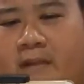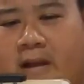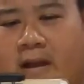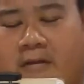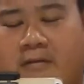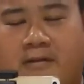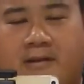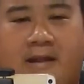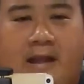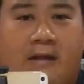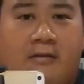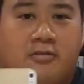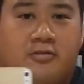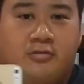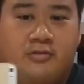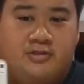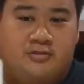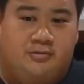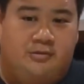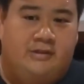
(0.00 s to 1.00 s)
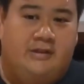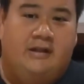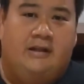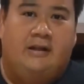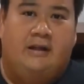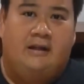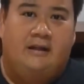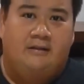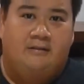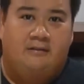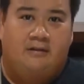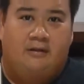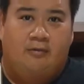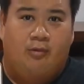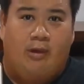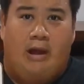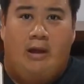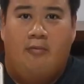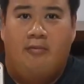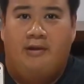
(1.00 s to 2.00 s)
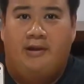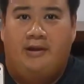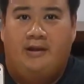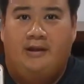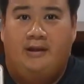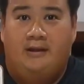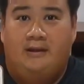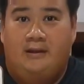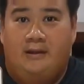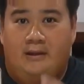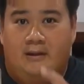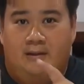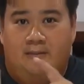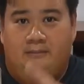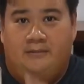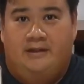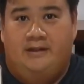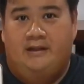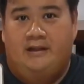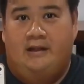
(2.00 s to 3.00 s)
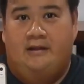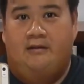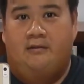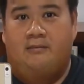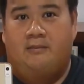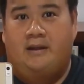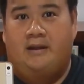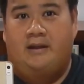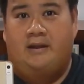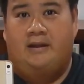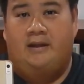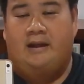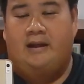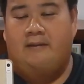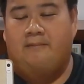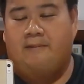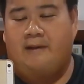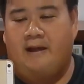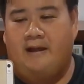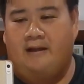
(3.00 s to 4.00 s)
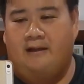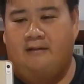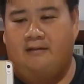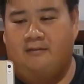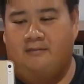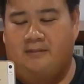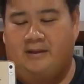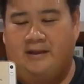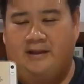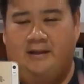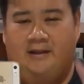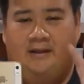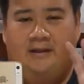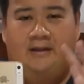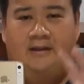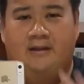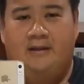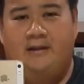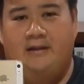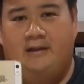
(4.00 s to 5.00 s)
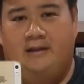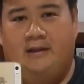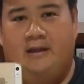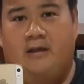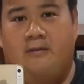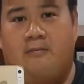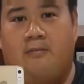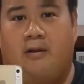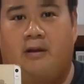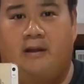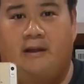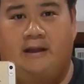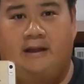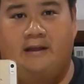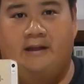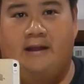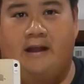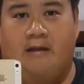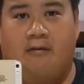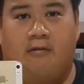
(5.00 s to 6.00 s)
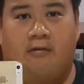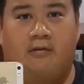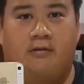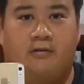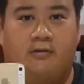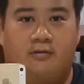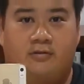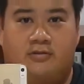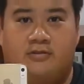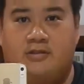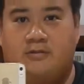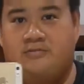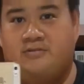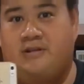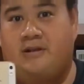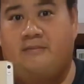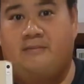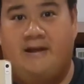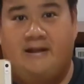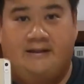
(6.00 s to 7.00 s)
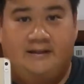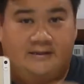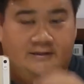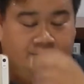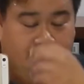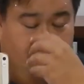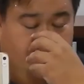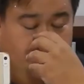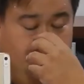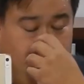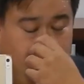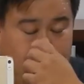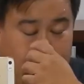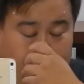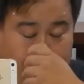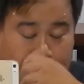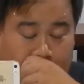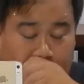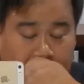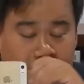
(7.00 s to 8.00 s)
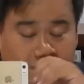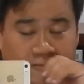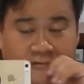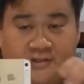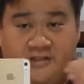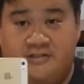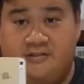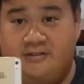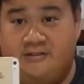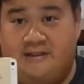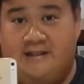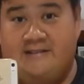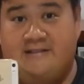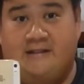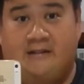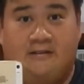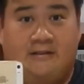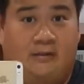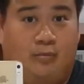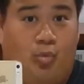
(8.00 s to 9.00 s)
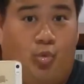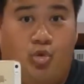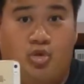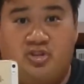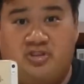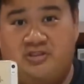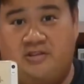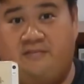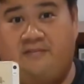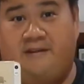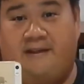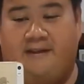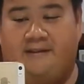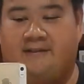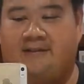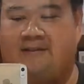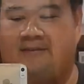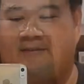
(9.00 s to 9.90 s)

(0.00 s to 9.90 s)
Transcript: I will now switch with the Huawei P9 on my iPad, on my gimbal, and I will do some cinematics for you just to test out the whoosh effect.